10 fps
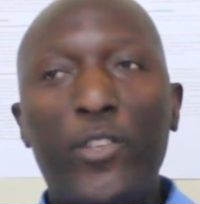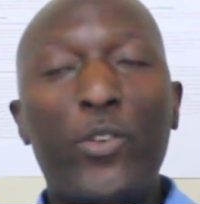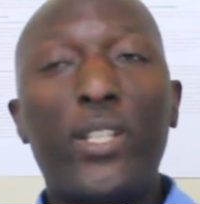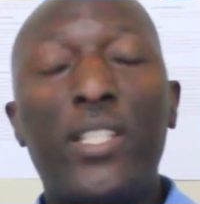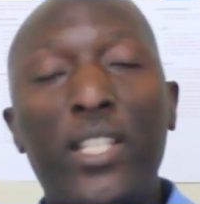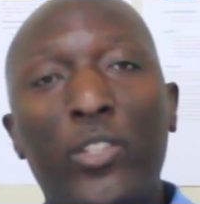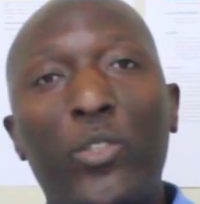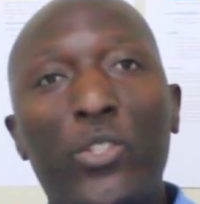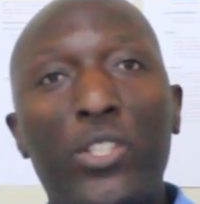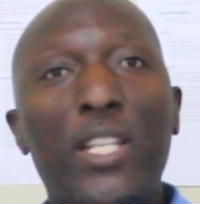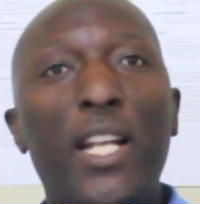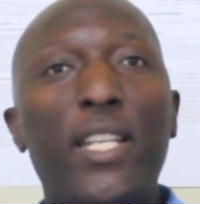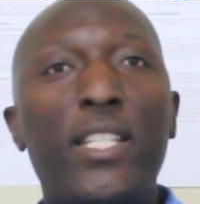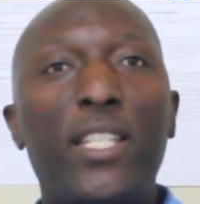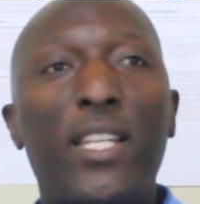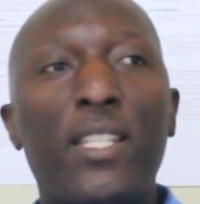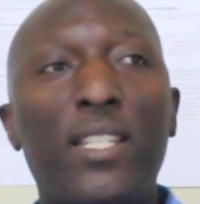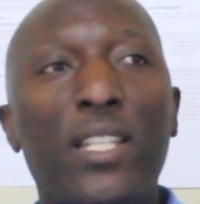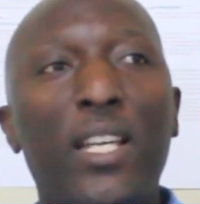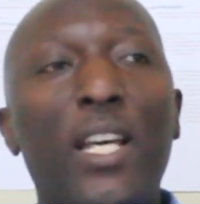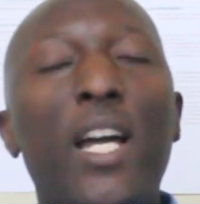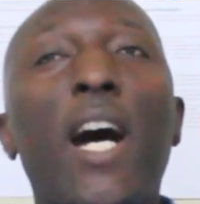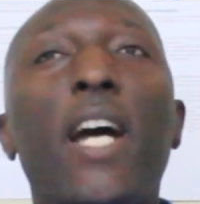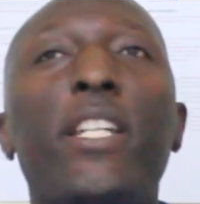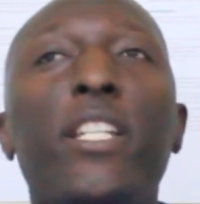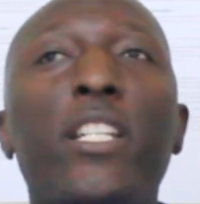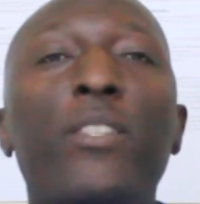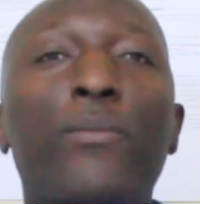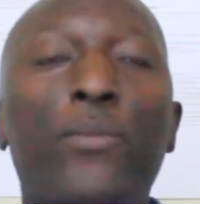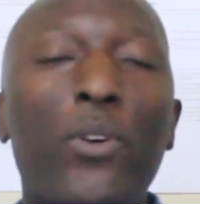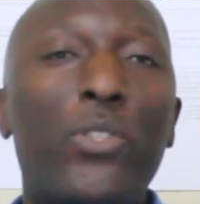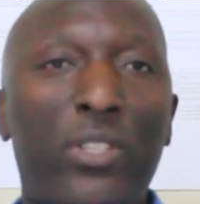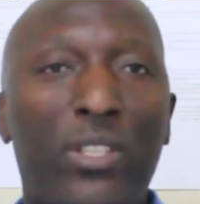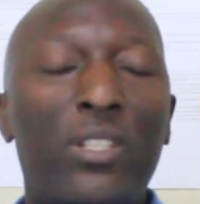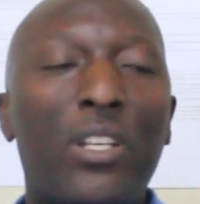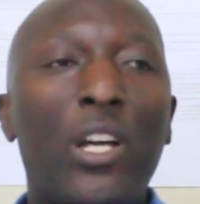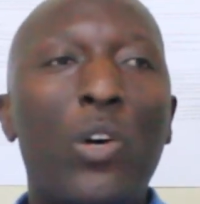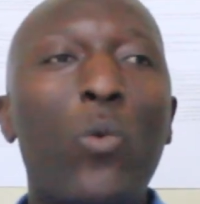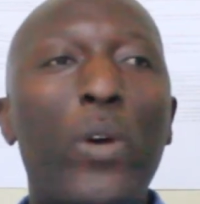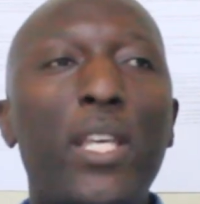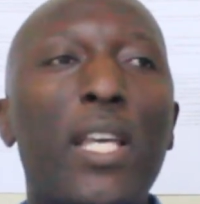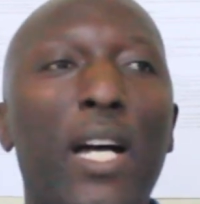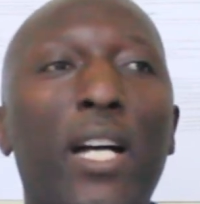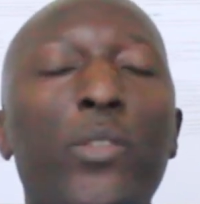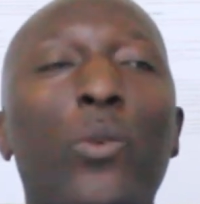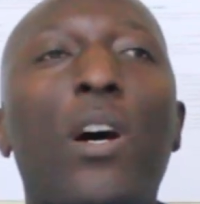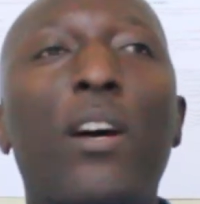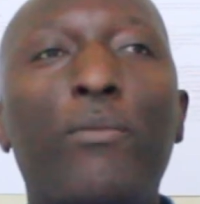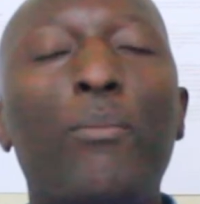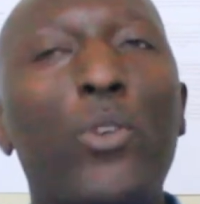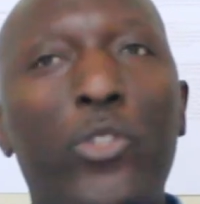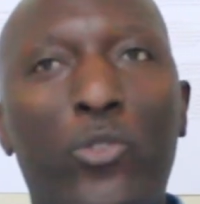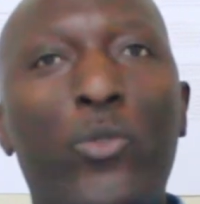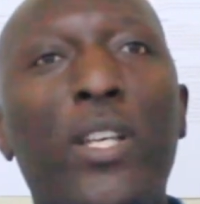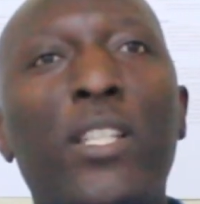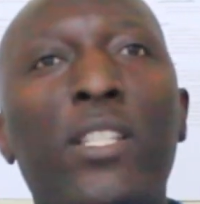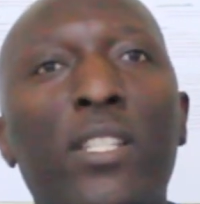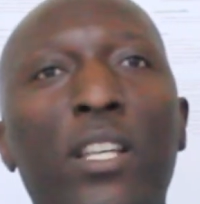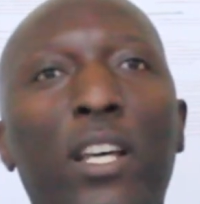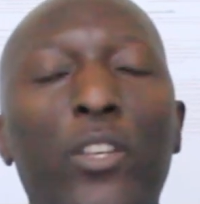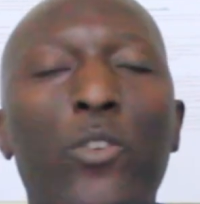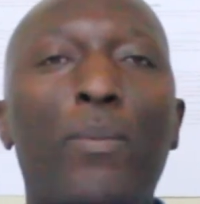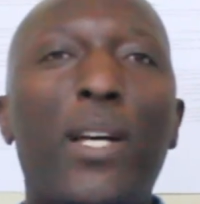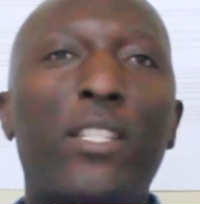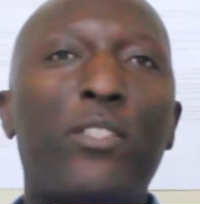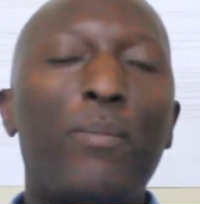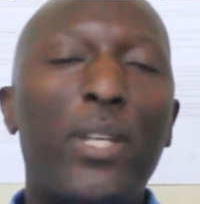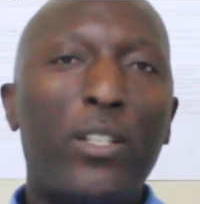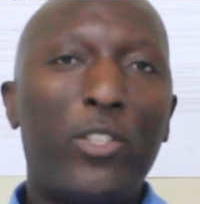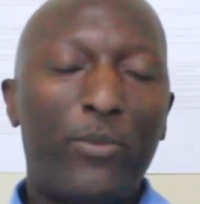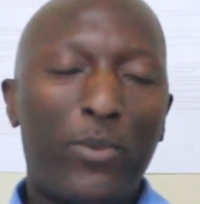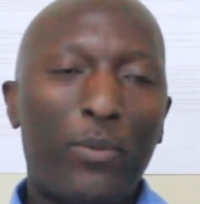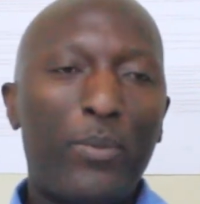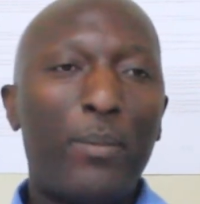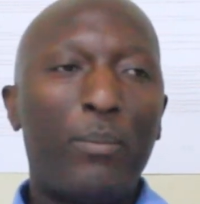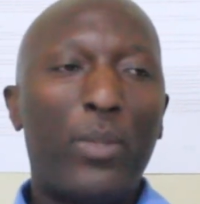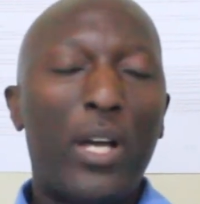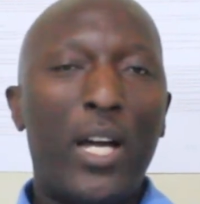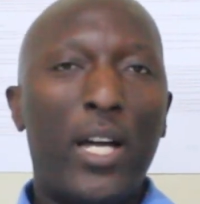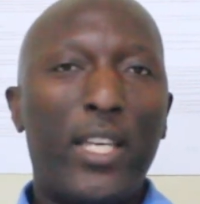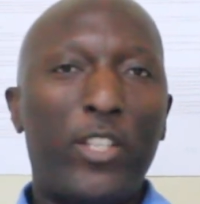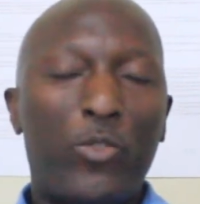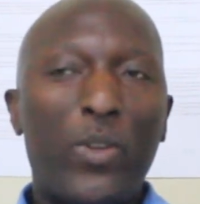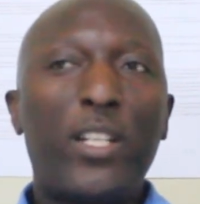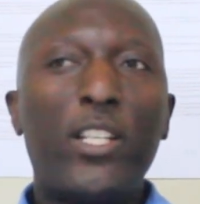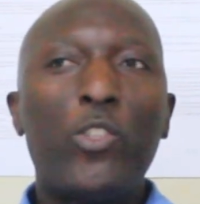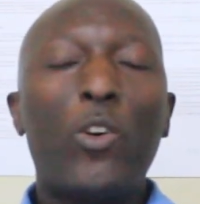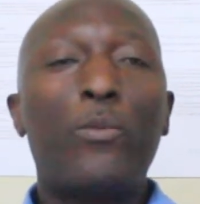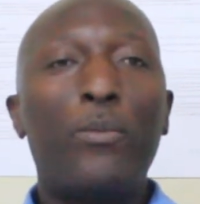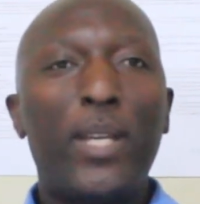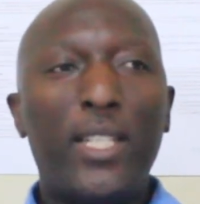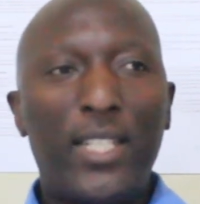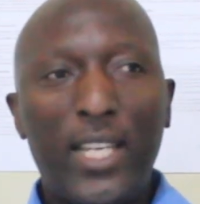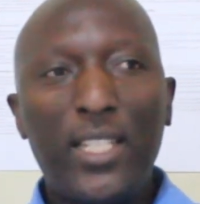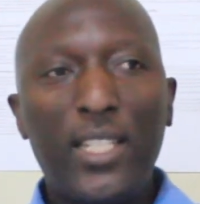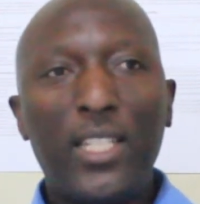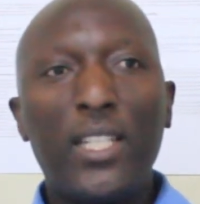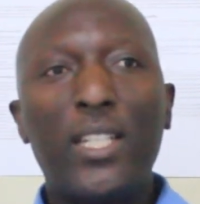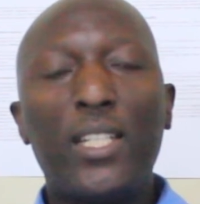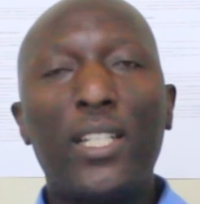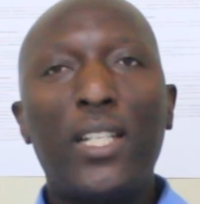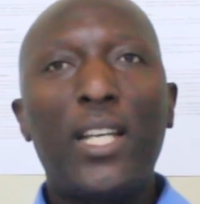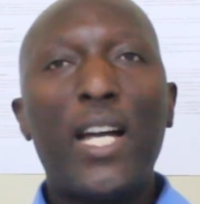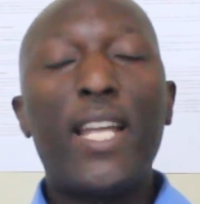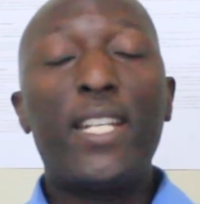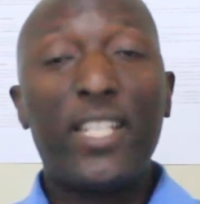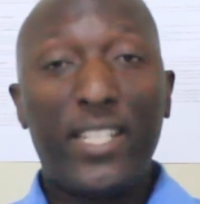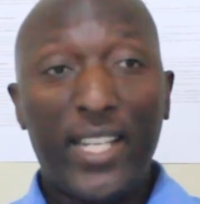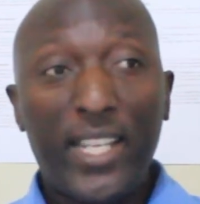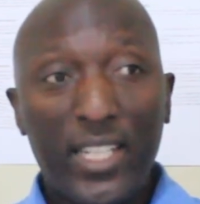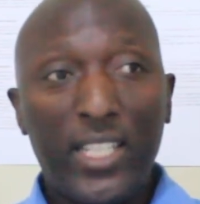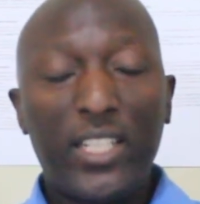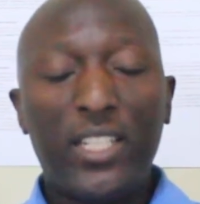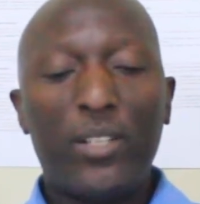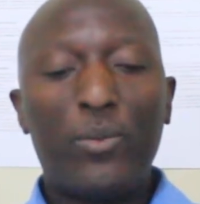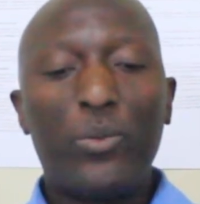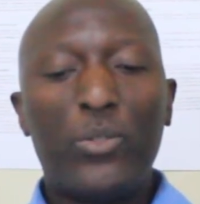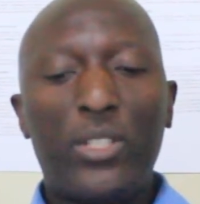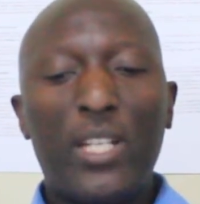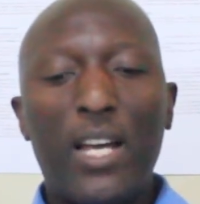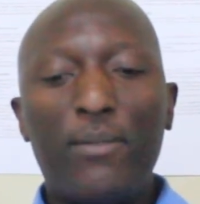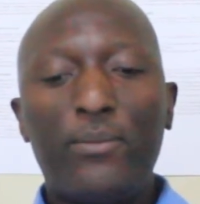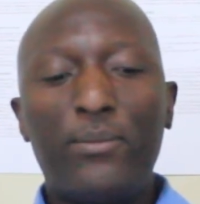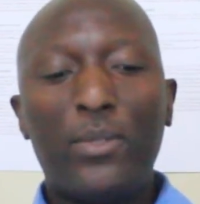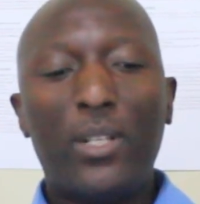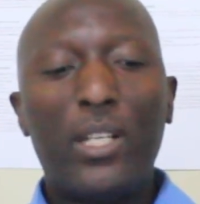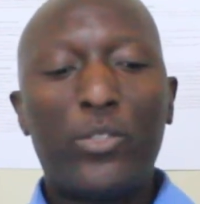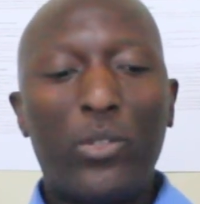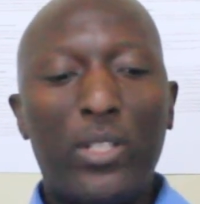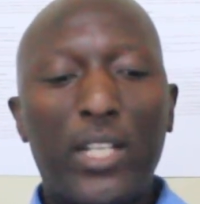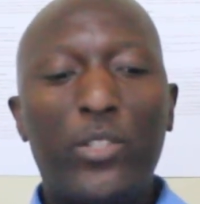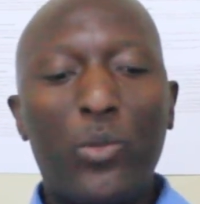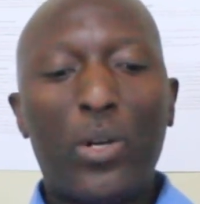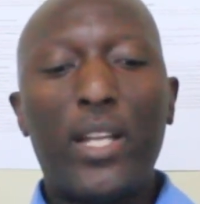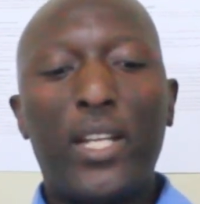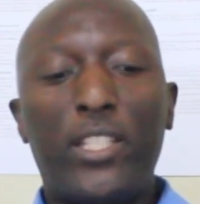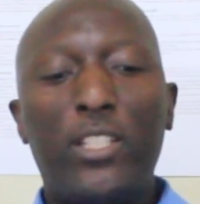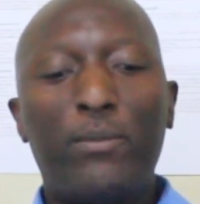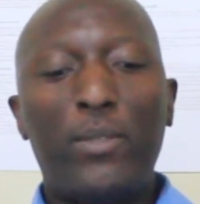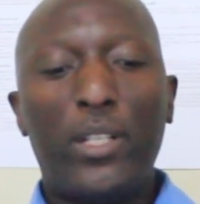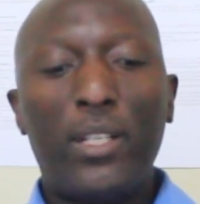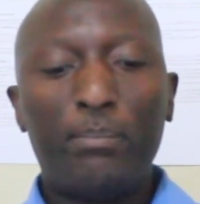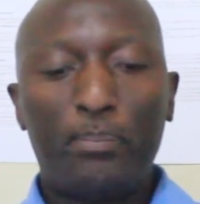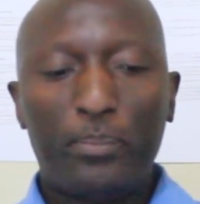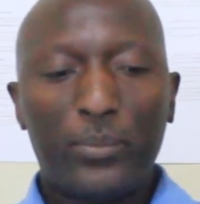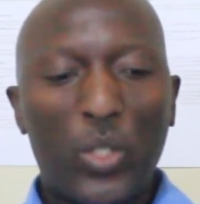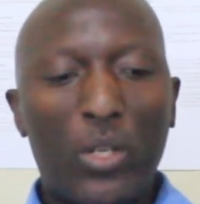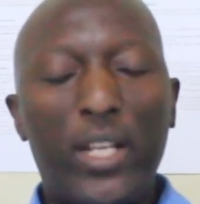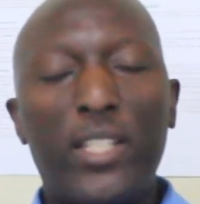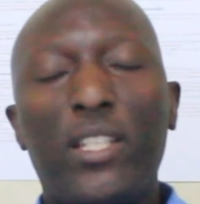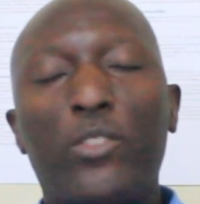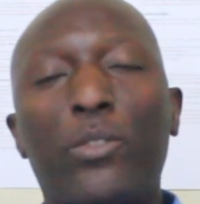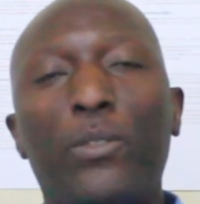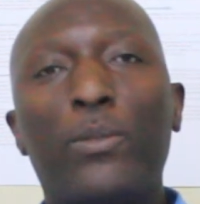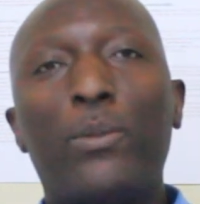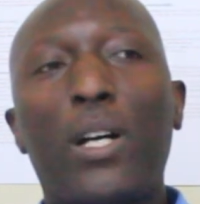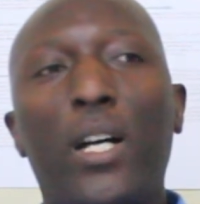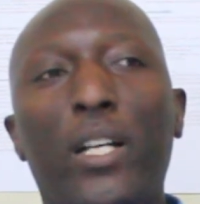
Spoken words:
addressing those challenges and reinforce where you have more strengths. You must develop a strategy of maintaining and retaining the good stuff, so that you can achieve the organization